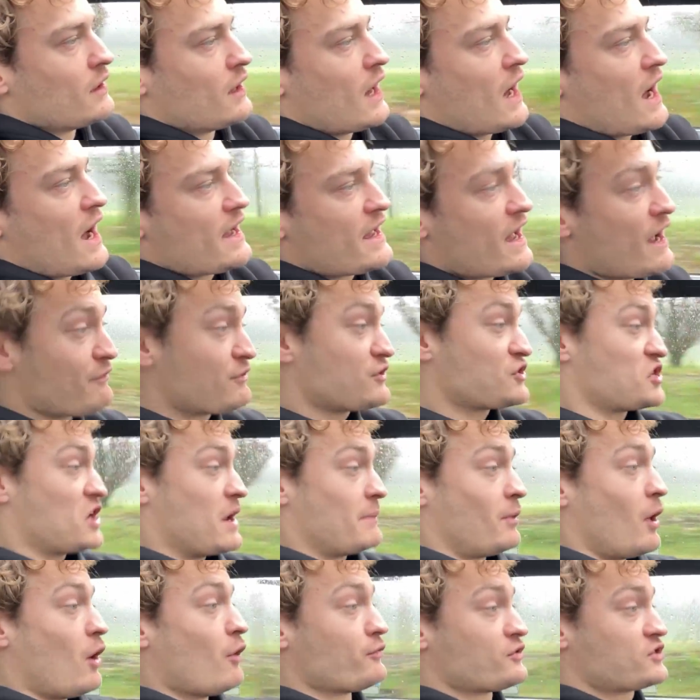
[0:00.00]
I haven't snap
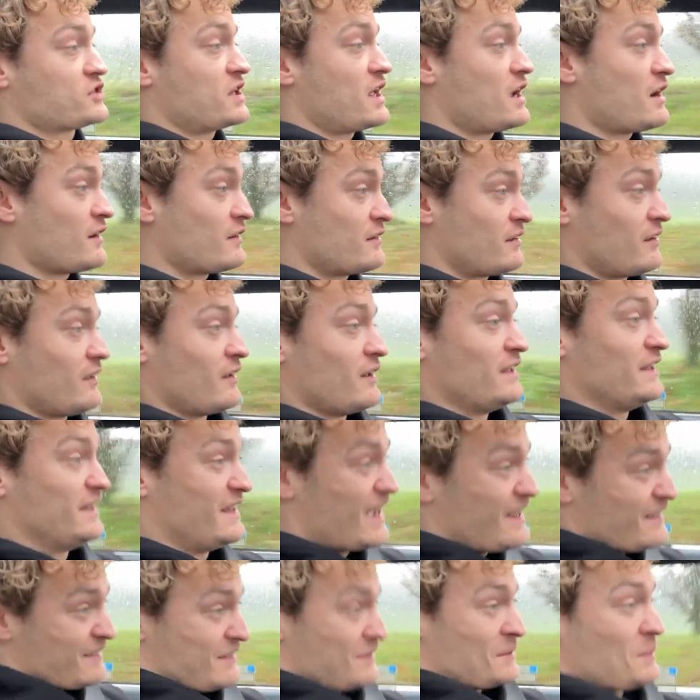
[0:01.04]
oversteered
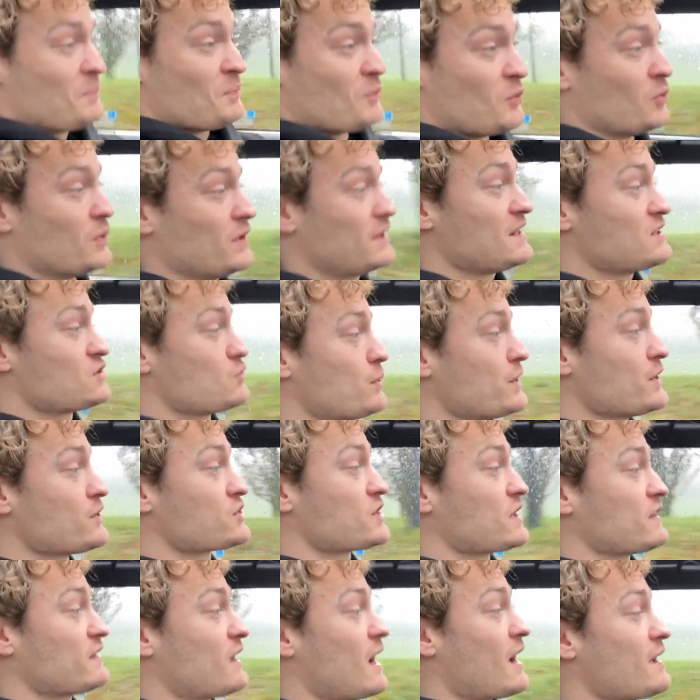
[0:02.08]
yet with these wheels
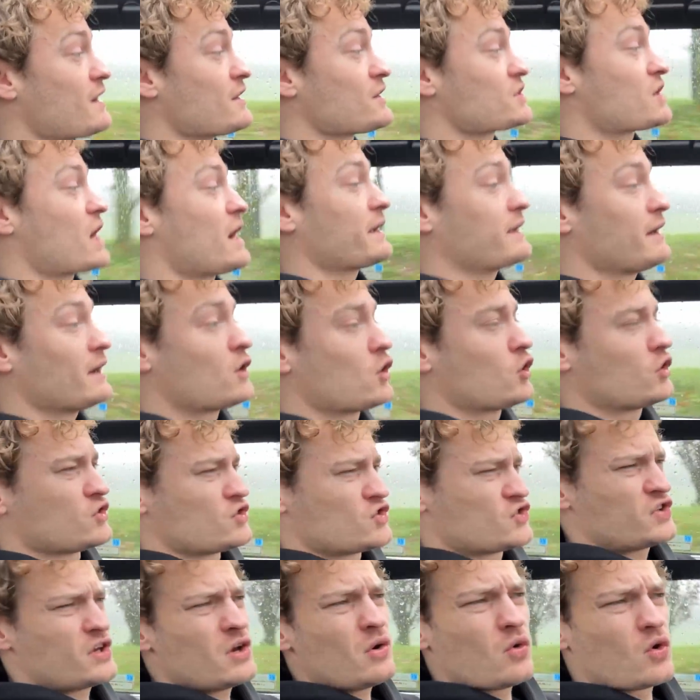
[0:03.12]
and tires. I can
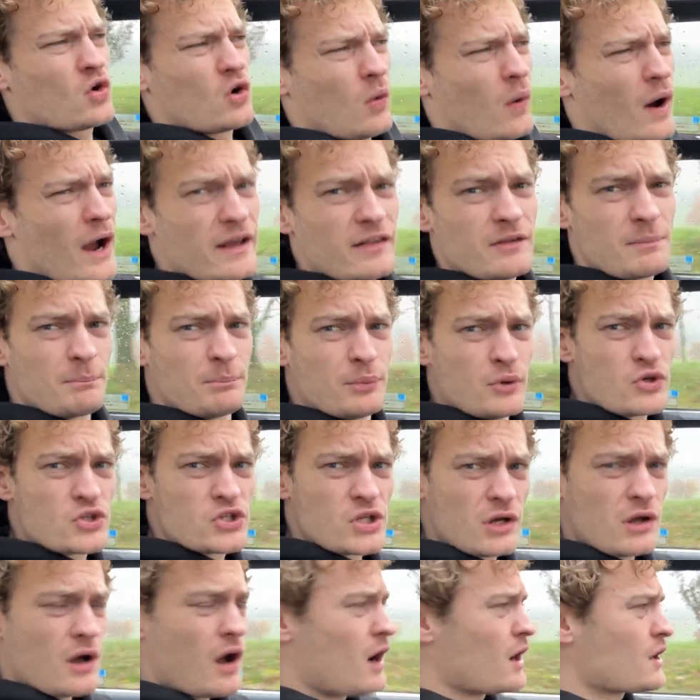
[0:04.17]
still quite push the
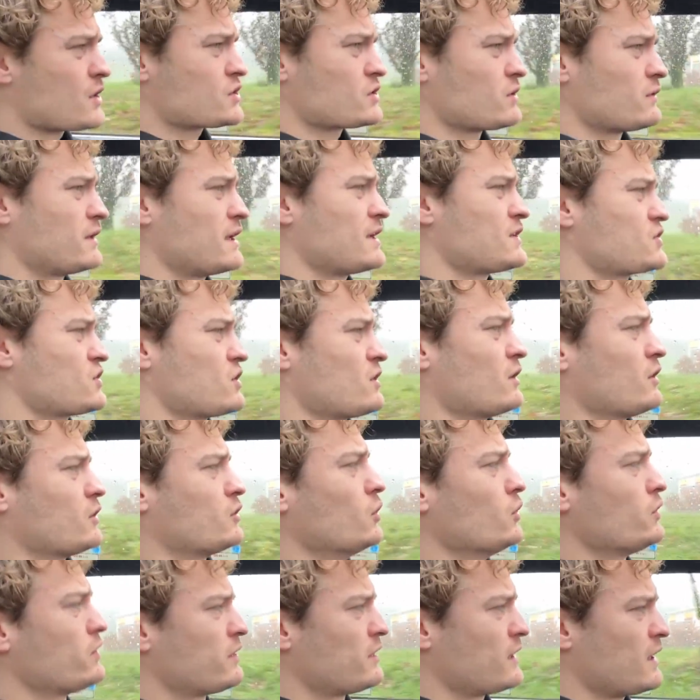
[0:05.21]
car, so that's a
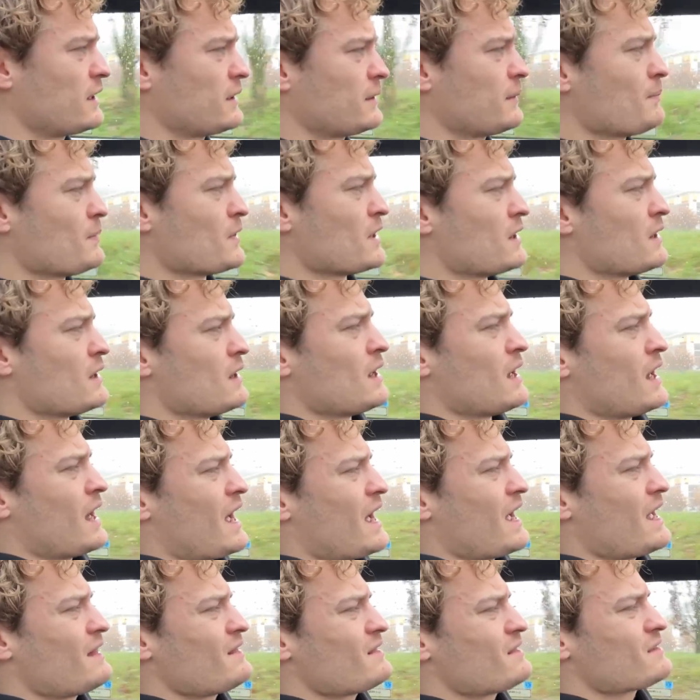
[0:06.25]
good thing.
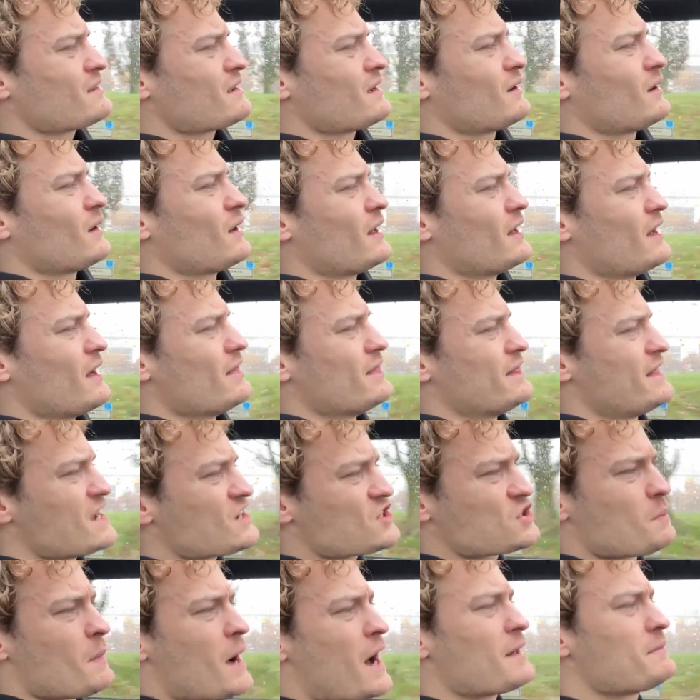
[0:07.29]
And
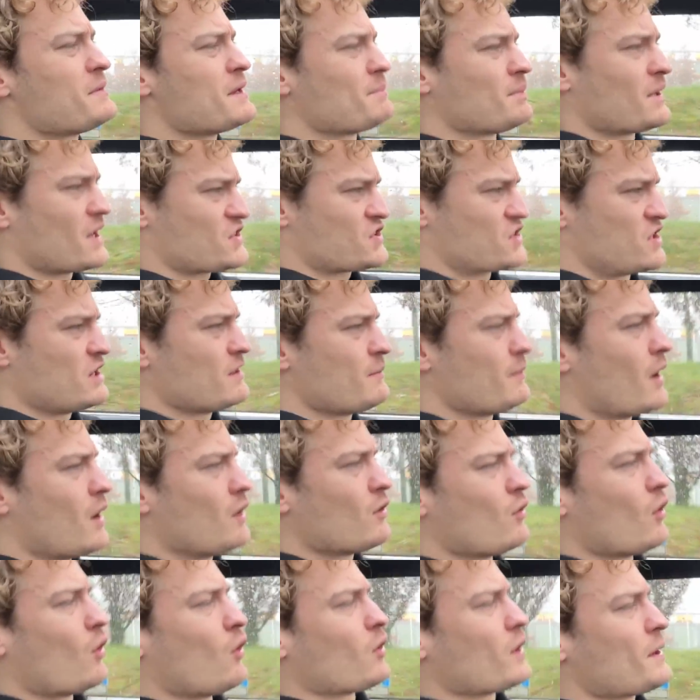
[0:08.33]
this might be
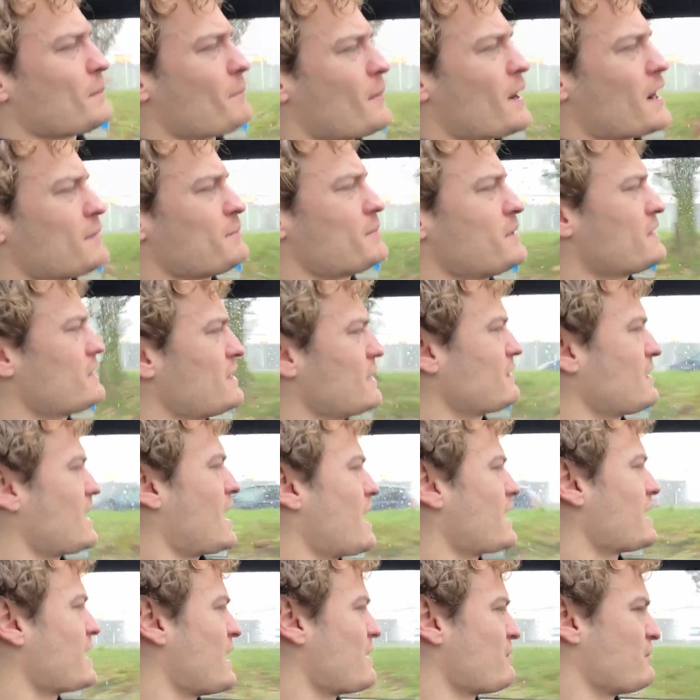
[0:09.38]
placebo, or it might be that
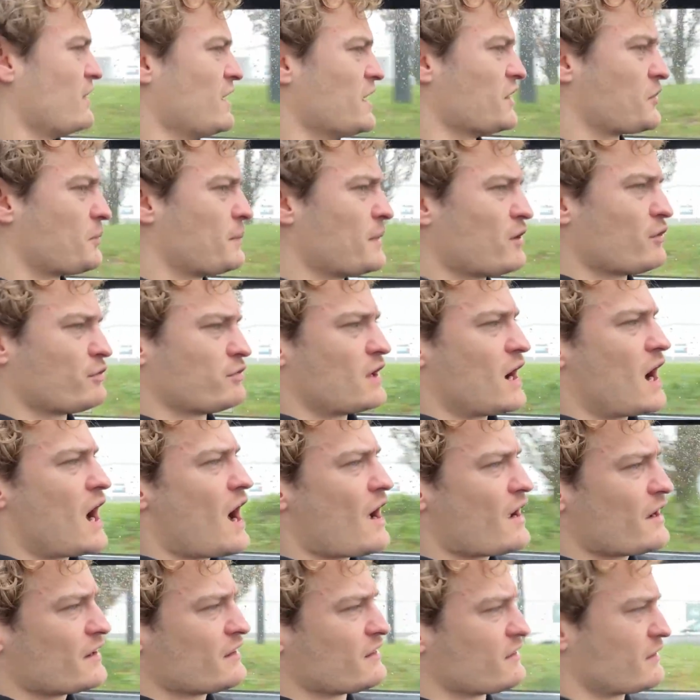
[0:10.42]
I have a little bit of a
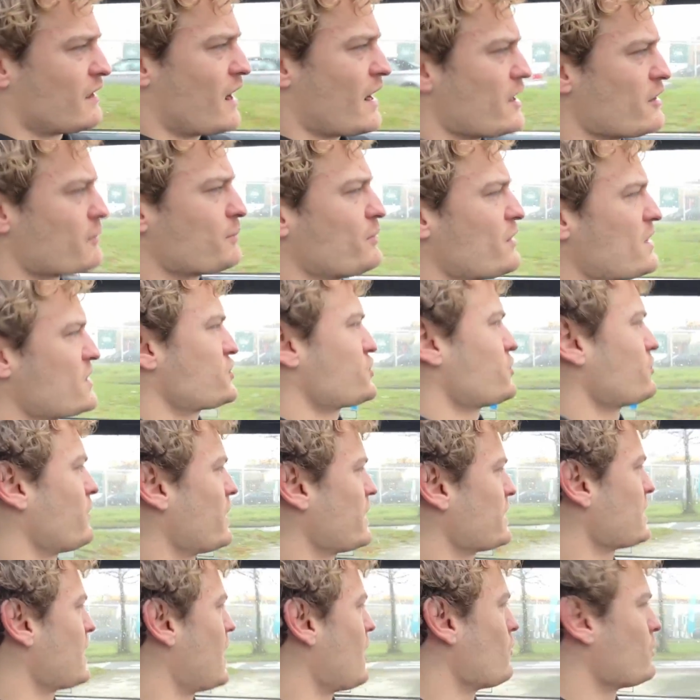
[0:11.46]
higher tire pressure right
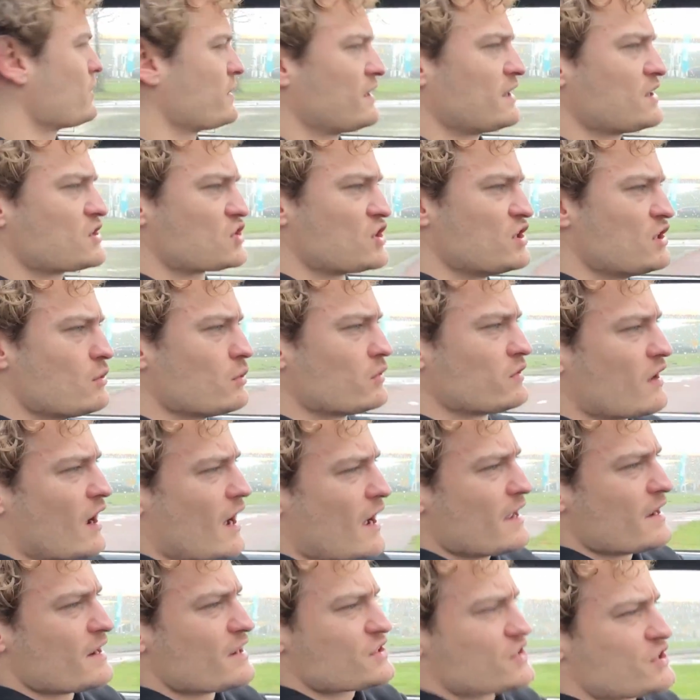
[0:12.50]
now with these new
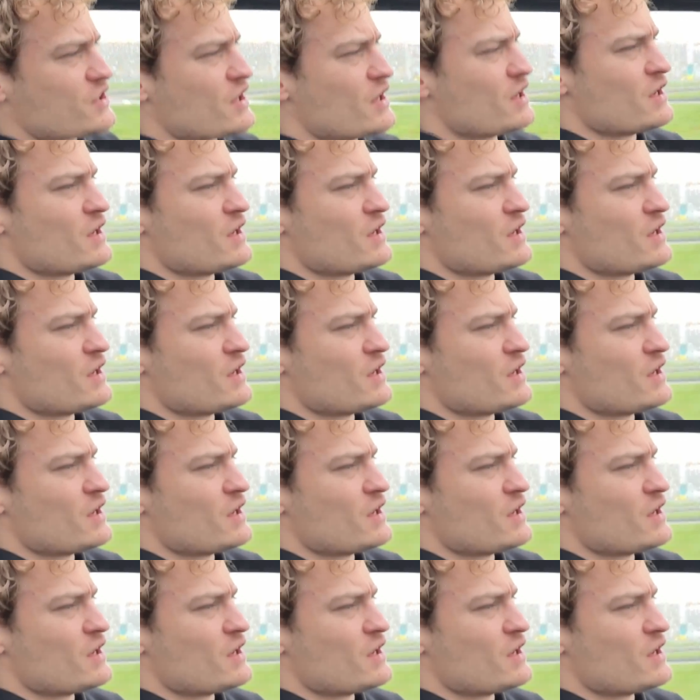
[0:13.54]
tires,